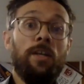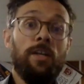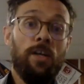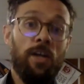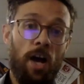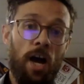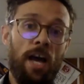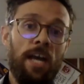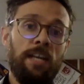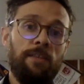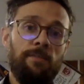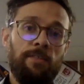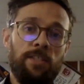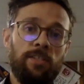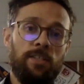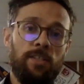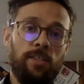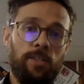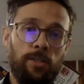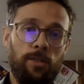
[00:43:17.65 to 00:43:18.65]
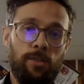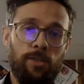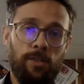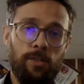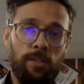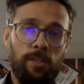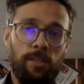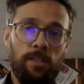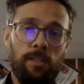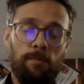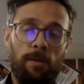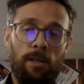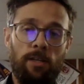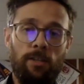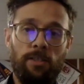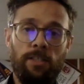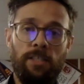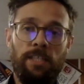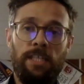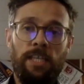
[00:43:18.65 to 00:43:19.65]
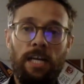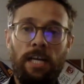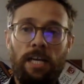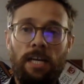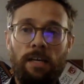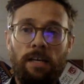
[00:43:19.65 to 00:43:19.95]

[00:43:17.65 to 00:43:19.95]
kind of institutions am I looking at